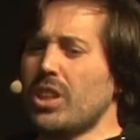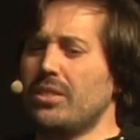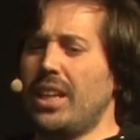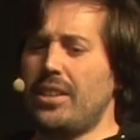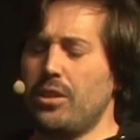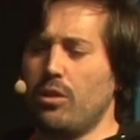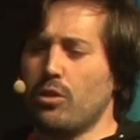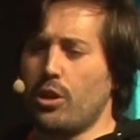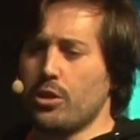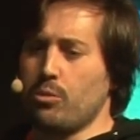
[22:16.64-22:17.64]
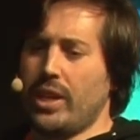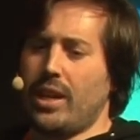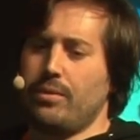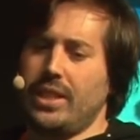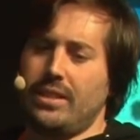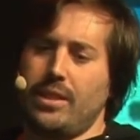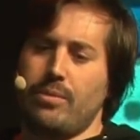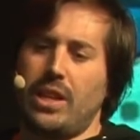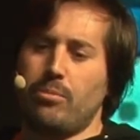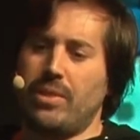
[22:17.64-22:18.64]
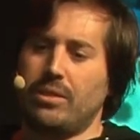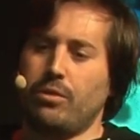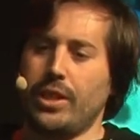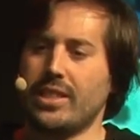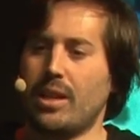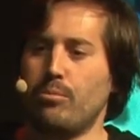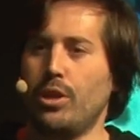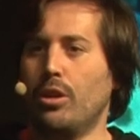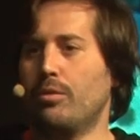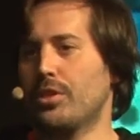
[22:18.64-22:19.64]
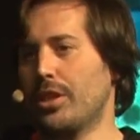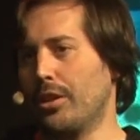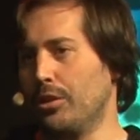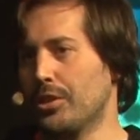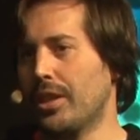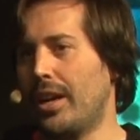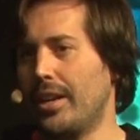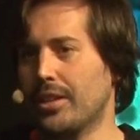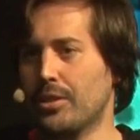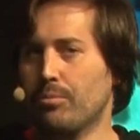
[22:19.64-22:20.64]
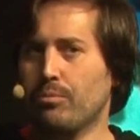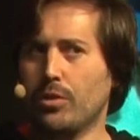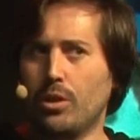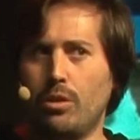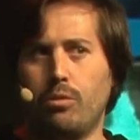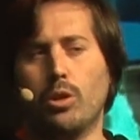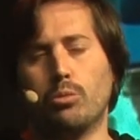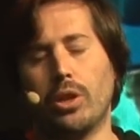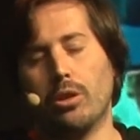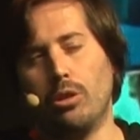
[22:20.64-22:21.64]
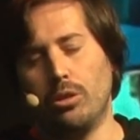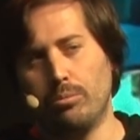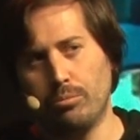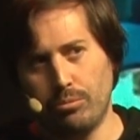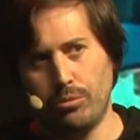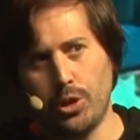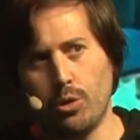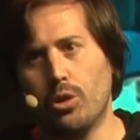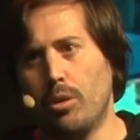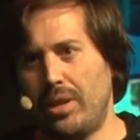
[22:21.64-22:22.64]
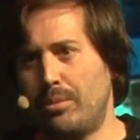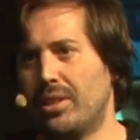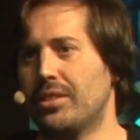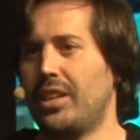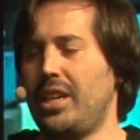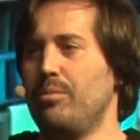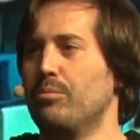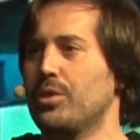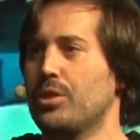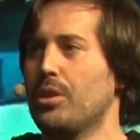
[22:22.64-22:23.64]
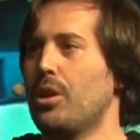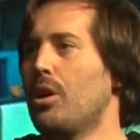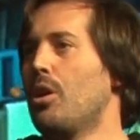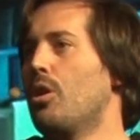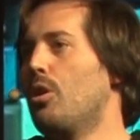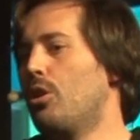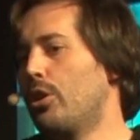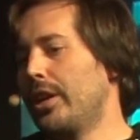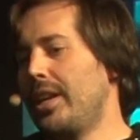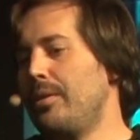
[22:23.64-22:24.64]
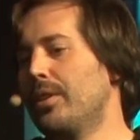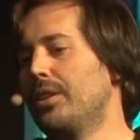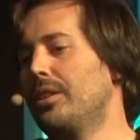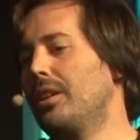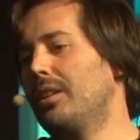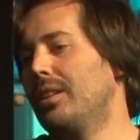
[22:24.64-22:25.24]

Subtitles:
Then, of course, we have this development, for example, of circle starks, of what we call new commitment schemes, or even